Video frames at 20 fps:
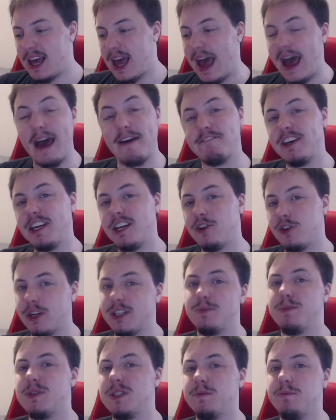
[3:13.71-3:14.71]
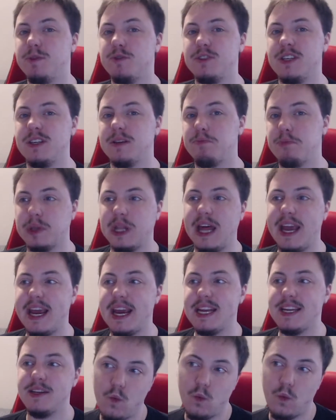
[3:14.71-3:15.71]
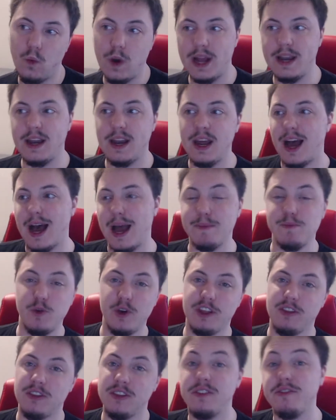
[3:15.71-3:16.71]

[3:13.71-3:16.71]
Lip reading: having Christmas music played when I'm with